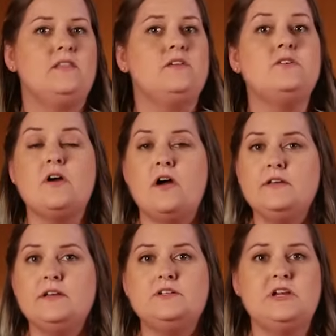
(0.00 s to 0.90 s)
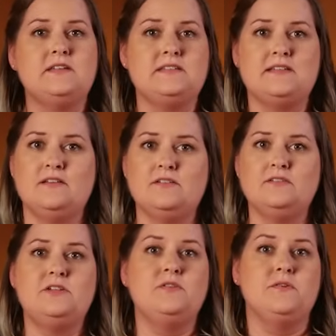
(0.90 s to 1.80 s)
The knowledge and
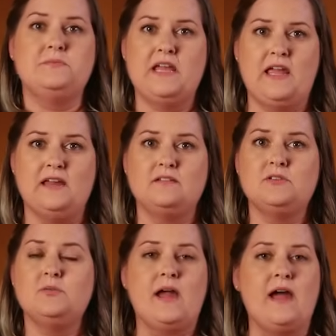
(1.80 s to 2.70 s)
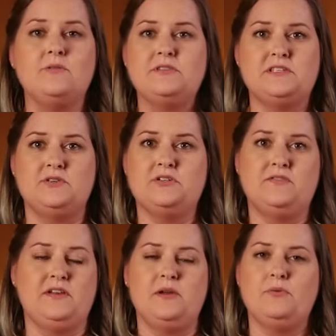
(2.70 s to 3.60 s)
skills you've obtained throughout this
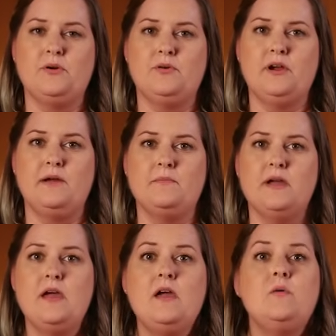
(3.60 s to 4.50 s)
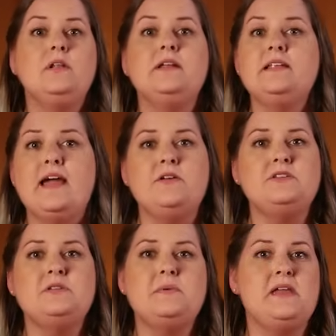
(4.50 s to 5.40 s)
certificate program will allow you
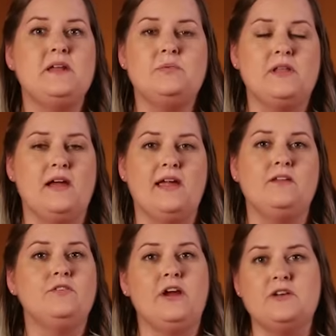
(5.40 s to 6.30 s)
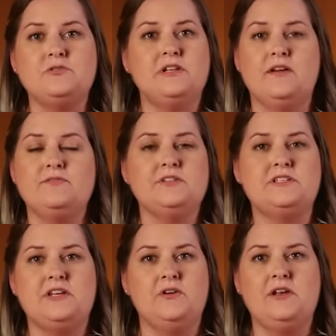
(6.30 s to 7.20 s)
to begin applying for entry level
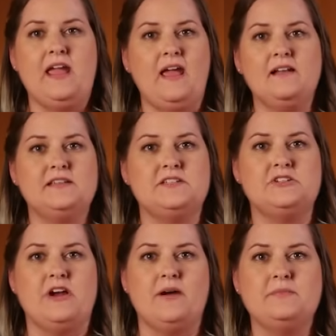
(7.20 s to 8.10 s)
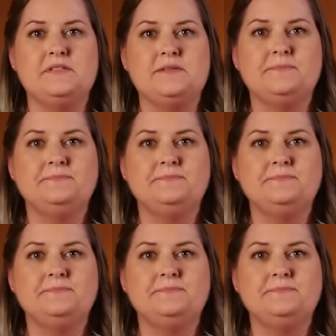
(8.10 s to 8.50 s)
security analyst jobs.